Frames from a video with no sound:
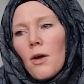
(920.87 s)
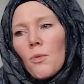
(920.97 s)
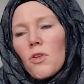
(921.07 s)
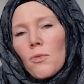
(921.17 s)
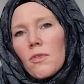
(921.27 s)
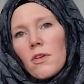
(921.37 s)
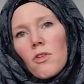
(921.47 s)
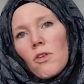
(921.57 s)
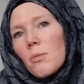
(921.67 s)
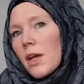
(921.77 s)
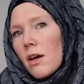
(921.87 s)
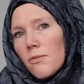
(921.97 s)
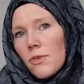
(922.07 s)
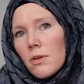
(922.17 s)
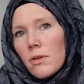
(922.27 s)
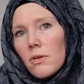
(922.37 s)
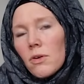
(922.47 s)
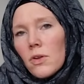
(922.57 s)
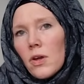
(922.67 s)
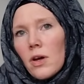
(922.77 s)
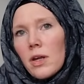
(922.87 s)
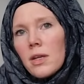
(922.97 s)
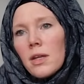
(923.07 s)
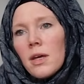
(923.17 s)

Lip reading: which was extremely helpful early on.